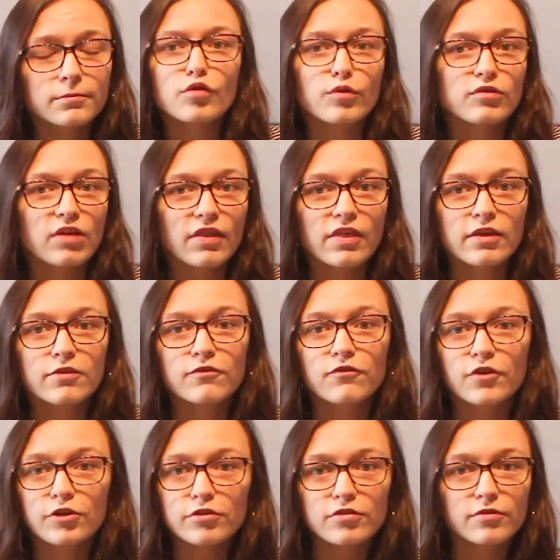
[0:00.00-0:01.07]
So we tried this
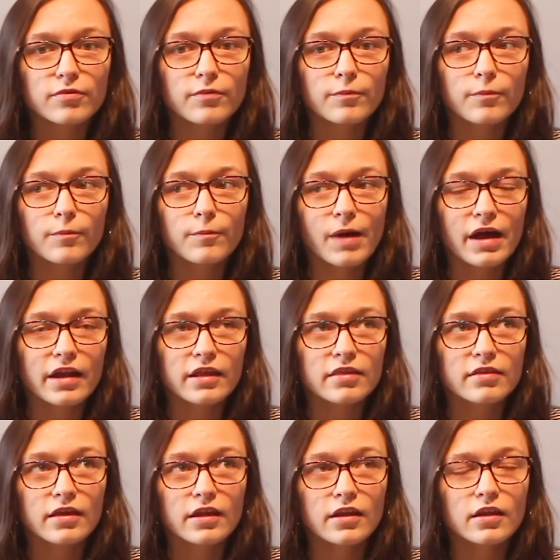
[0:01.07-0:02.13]
first
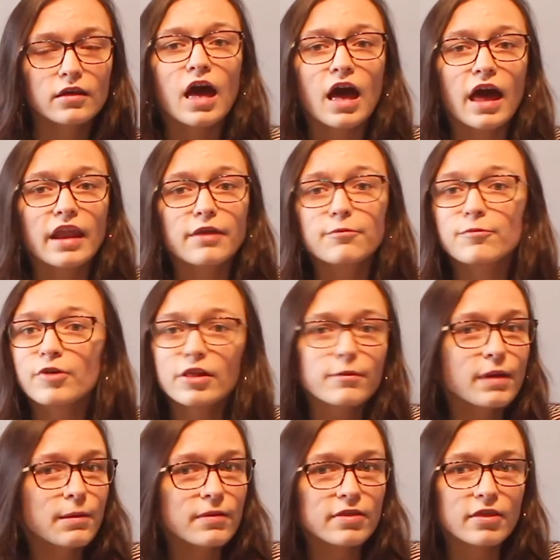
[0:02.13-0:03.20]
medicine and it really
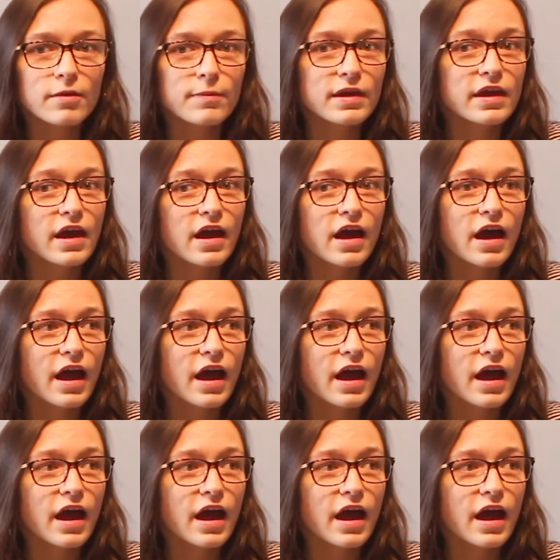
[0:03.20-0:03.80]
made me sleepy